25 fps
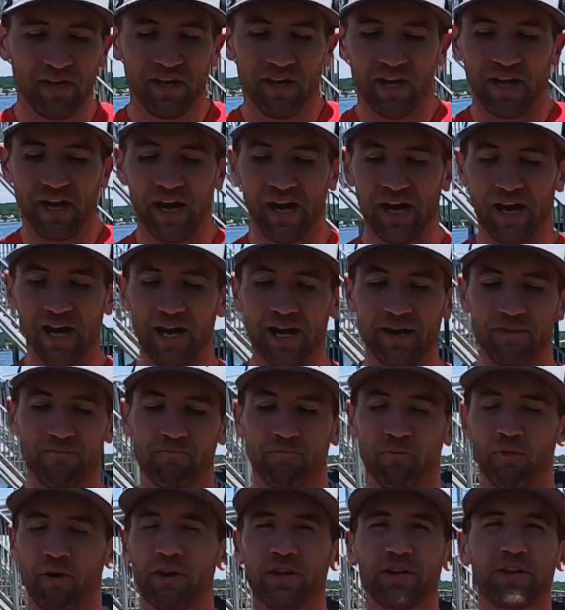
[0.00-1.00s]

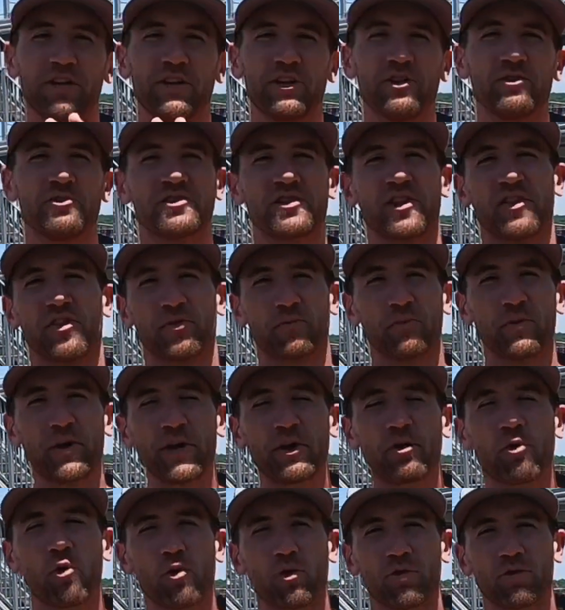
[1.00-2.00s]
We're going to use a
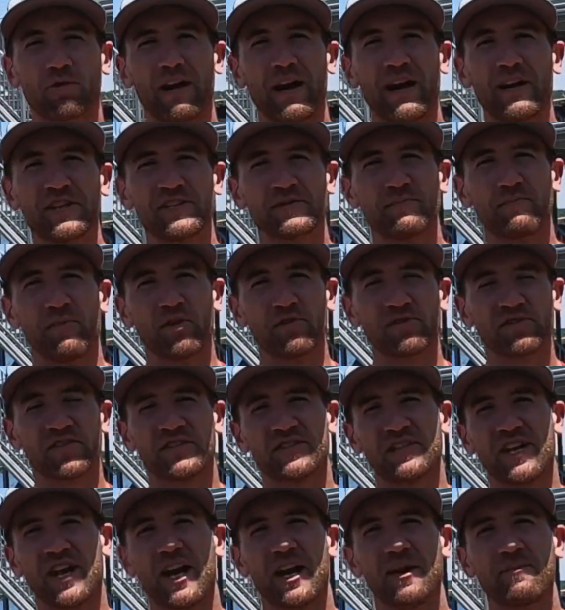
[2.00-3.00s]
3/4 ounce most of
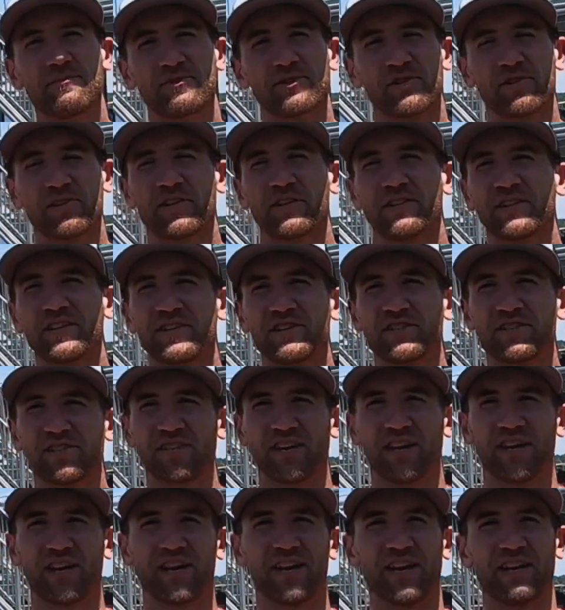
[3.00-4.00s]
the time during this
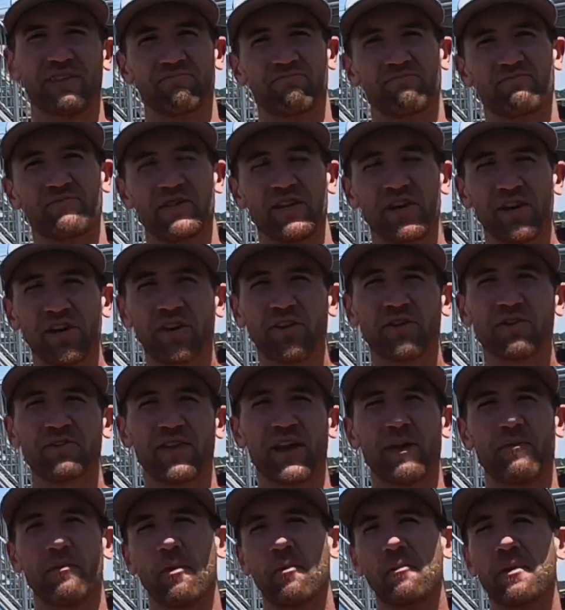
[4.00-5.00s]
year.
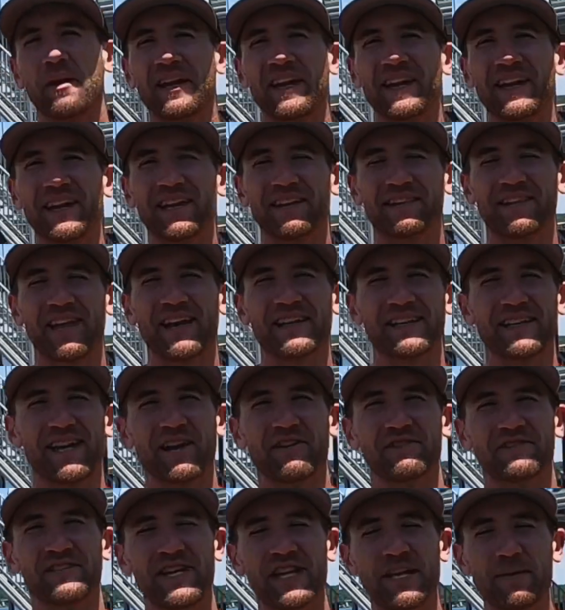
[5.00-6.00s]
That way we can get that
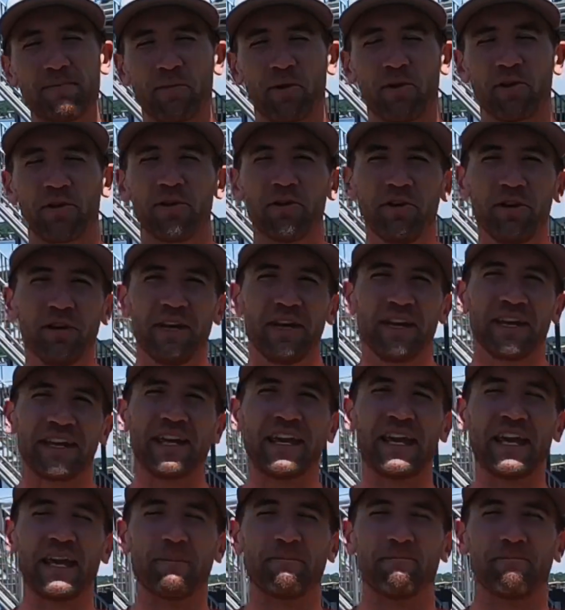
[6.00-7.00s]
down deeper,
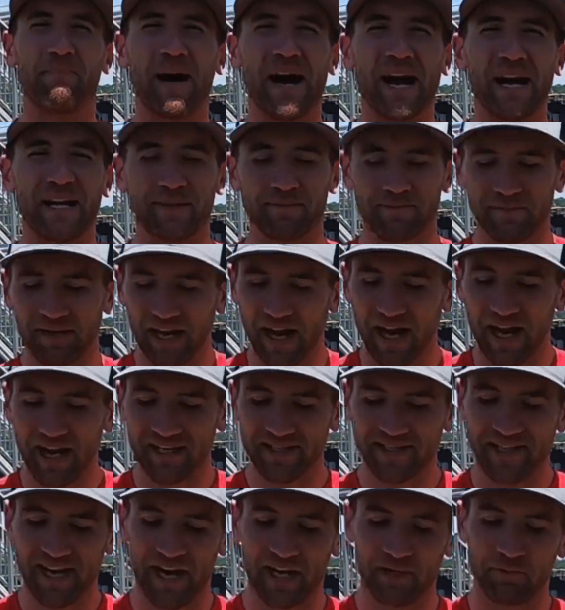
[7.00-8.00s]
keep bottom
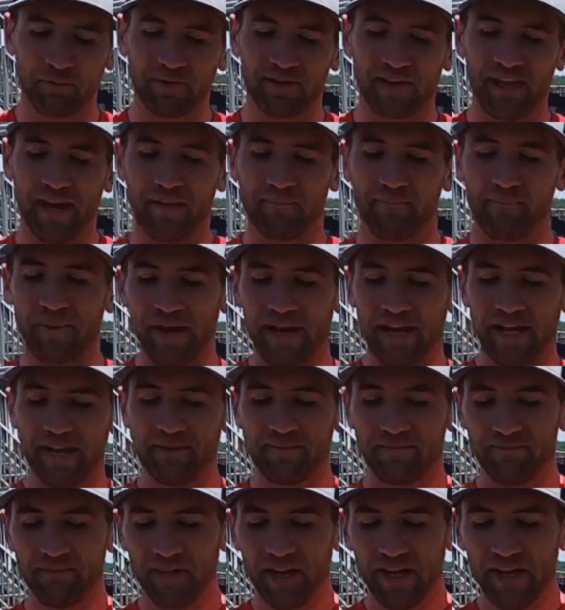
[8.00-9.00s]
contact with that bait.
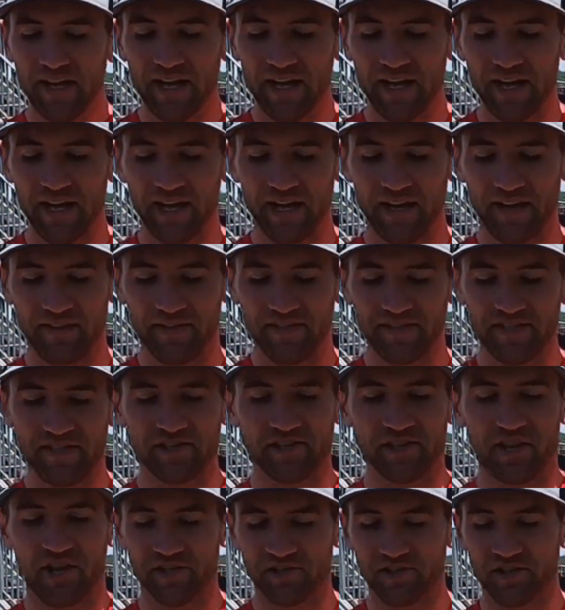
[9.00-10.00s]
This
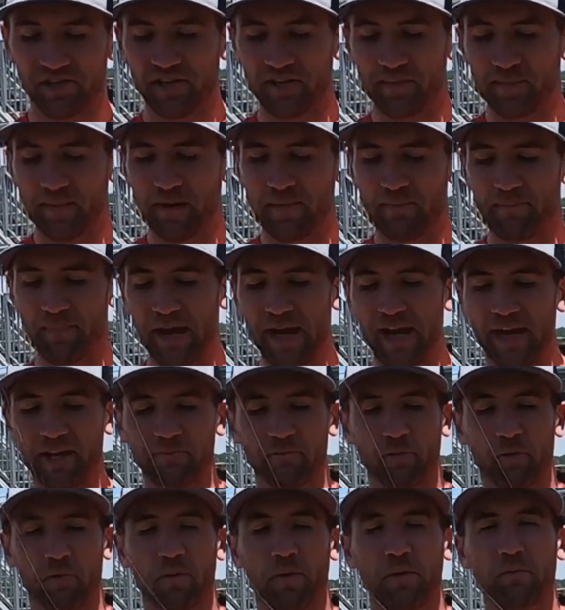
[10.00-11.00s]
is also going to be a bait
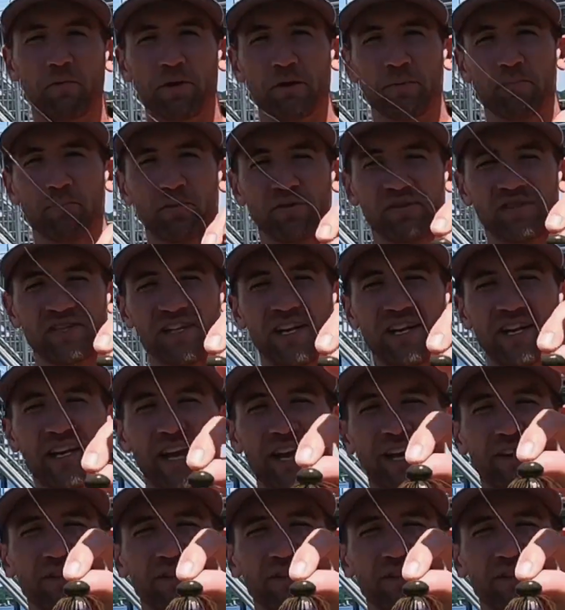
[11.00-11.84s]
where we want to present a